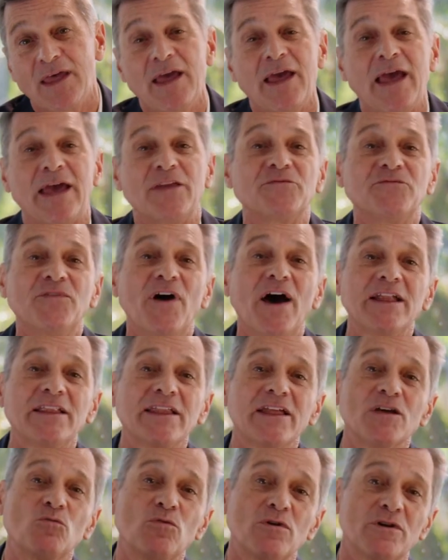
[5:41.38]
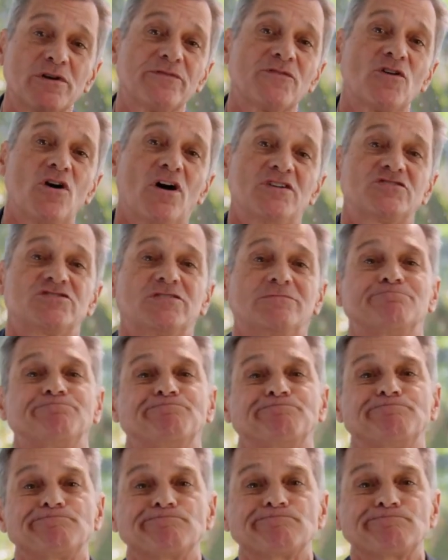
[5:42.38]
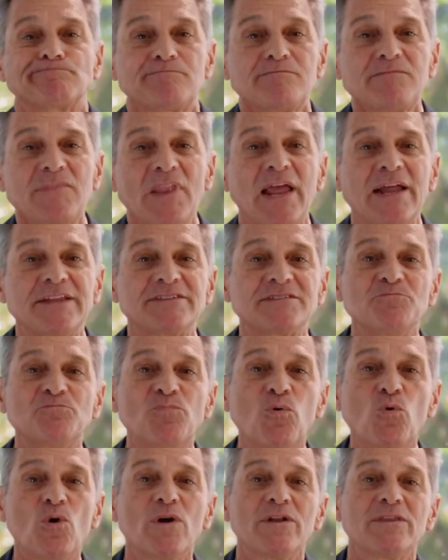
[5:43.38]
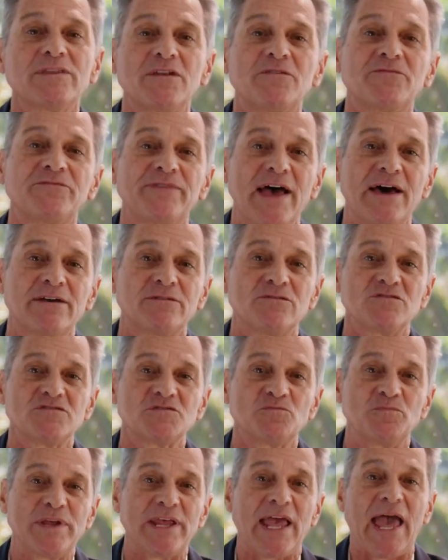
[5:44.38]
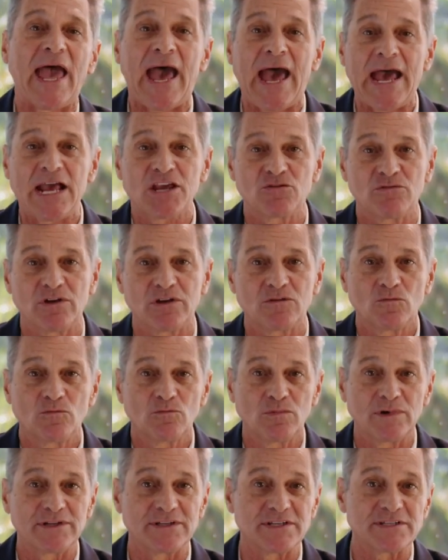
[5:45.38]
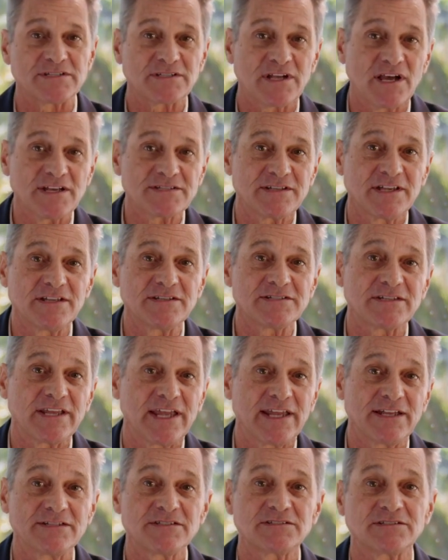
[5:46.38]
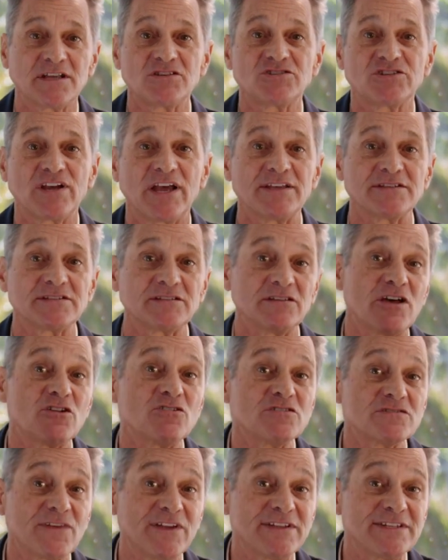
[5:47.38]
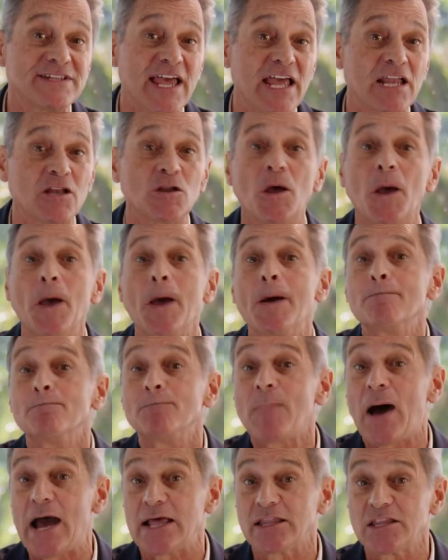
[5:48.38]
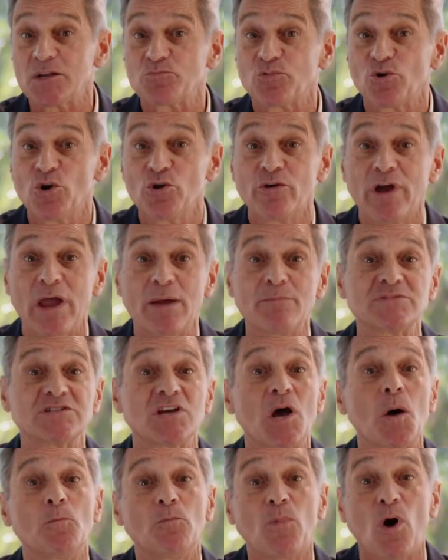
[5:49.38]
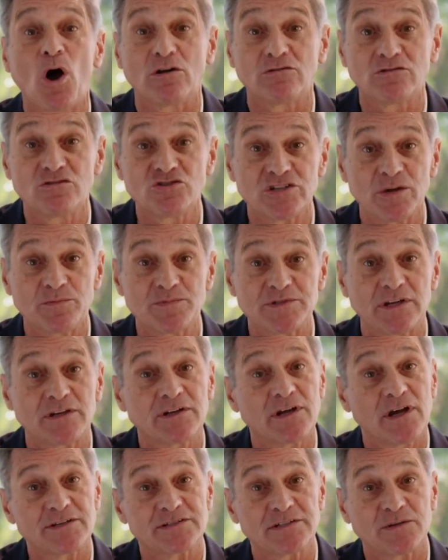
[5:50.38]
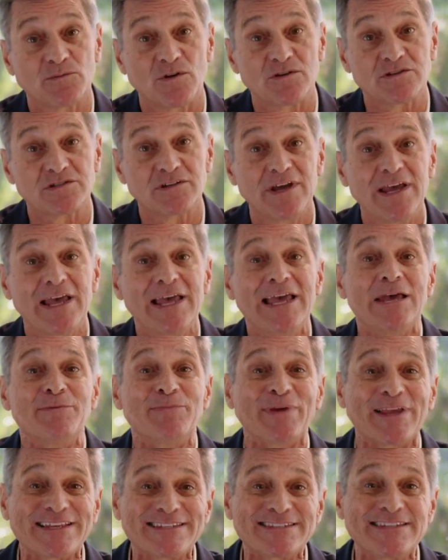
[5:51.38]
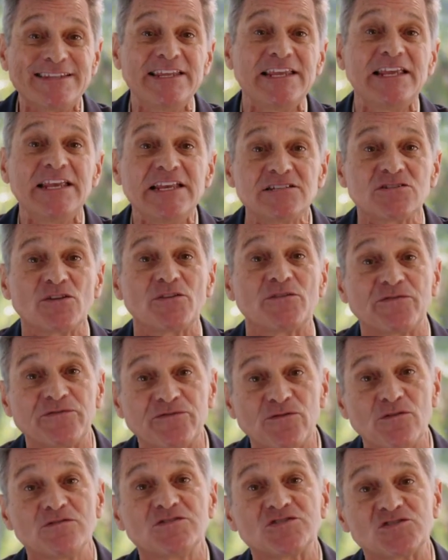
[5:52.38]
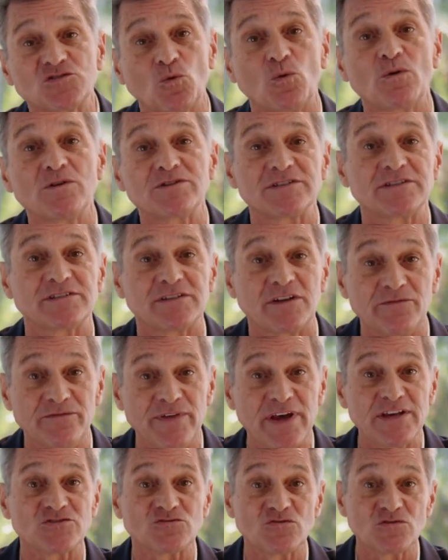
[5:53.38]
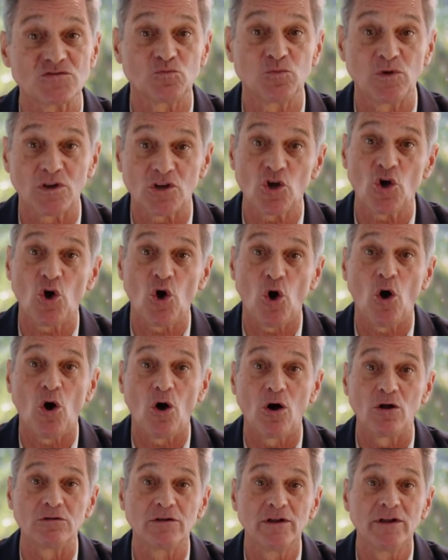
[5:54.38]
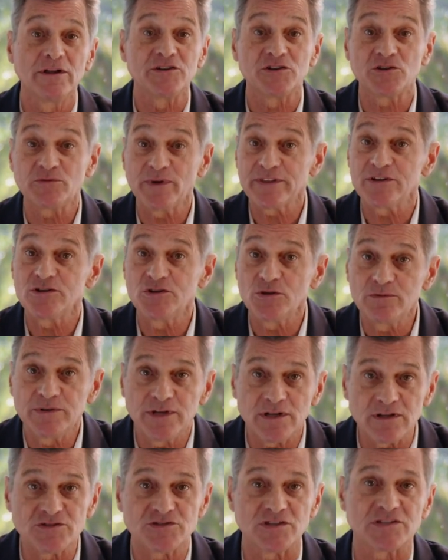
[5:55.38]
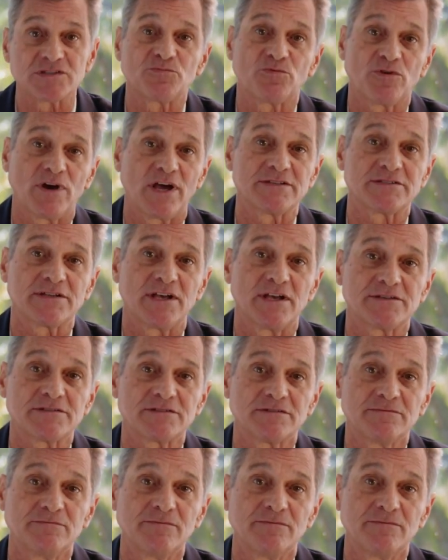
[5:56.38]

And finally, a word of caution. It's important that founders be accurate when discussing things such as letters of intent, pilot programs, partnerships, and customers, because these are the first sources investors will call during the due diligence process.